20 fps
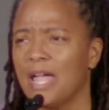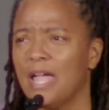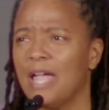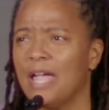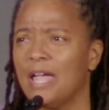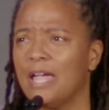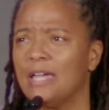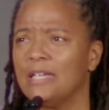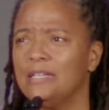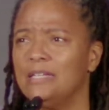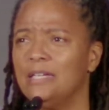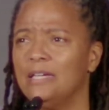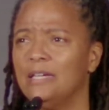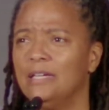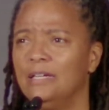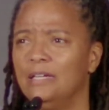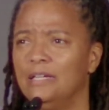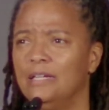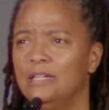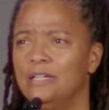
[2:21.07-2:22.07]
and
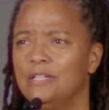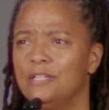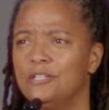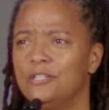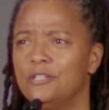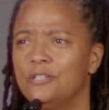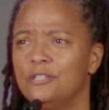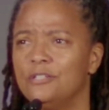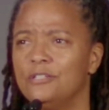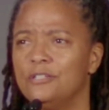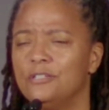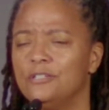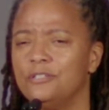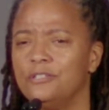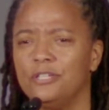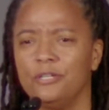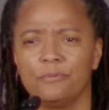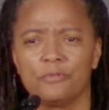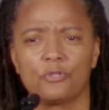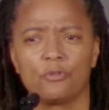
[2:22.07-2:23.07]

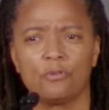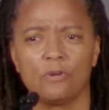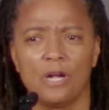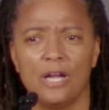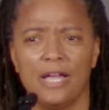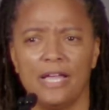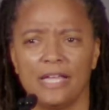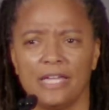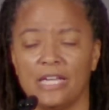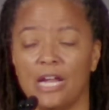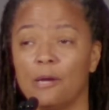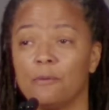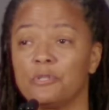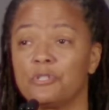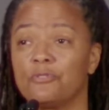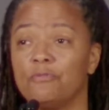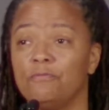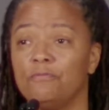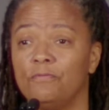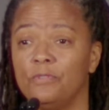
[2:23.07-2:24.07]
she was crying, and I
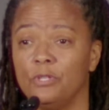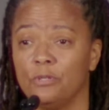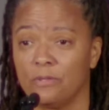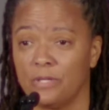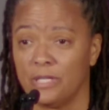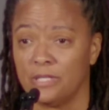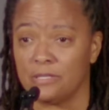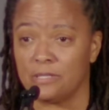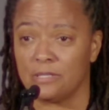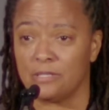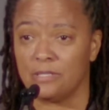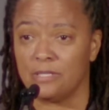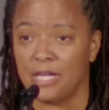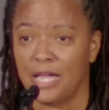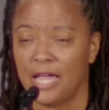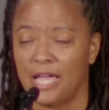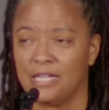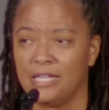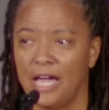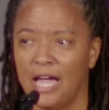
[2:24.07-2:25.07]
was furious.
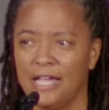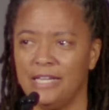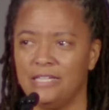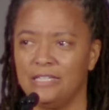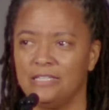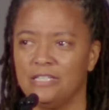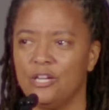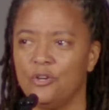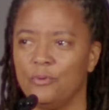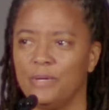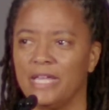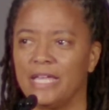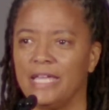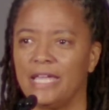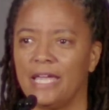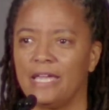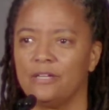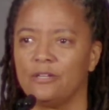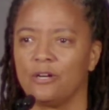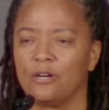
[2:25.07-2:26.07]
And I didn't know what
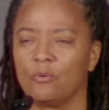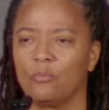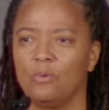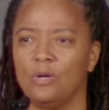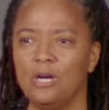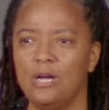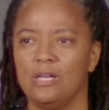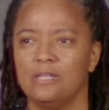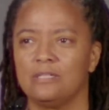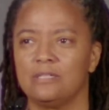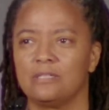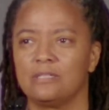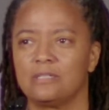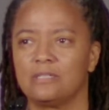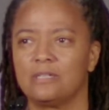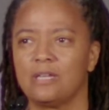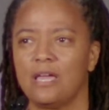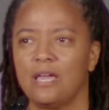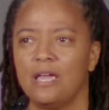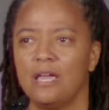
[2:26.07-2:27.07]
gaydar was,